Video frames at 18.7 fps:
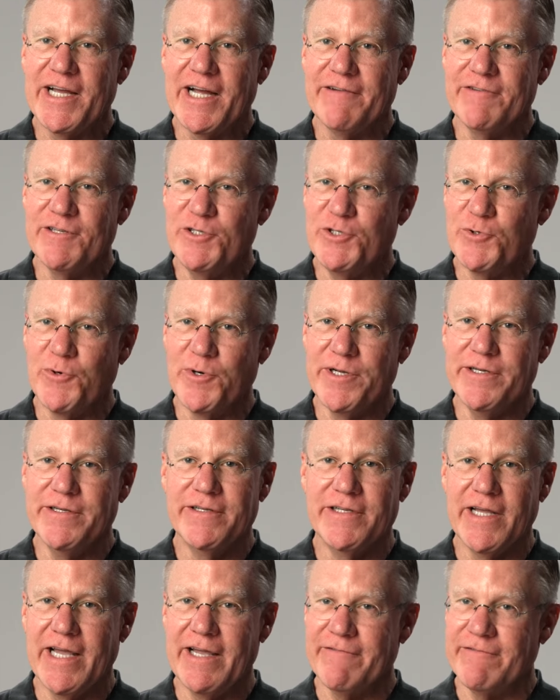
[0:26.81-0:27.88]
I've enjoyed
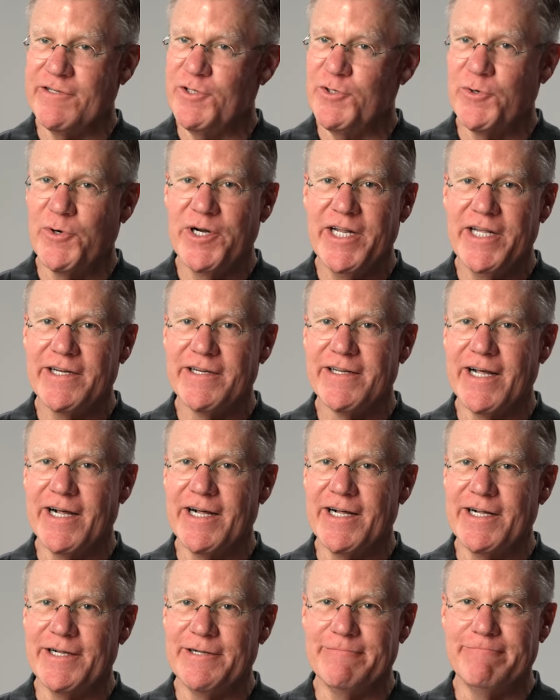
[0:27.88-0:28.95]
it,
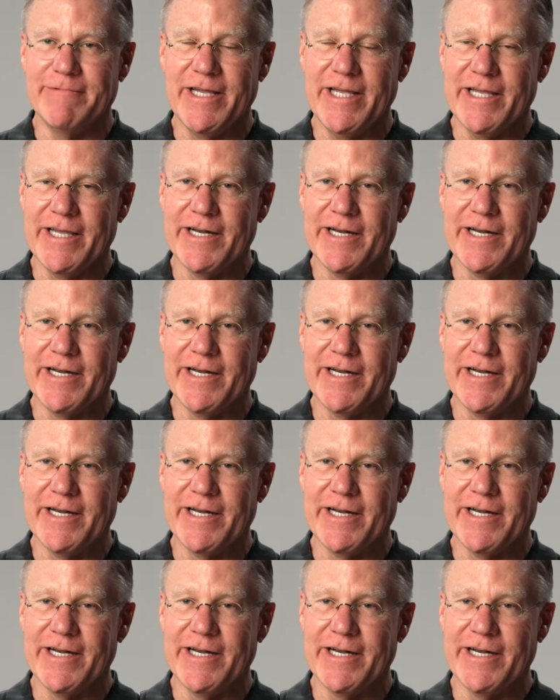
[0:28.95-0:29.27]
and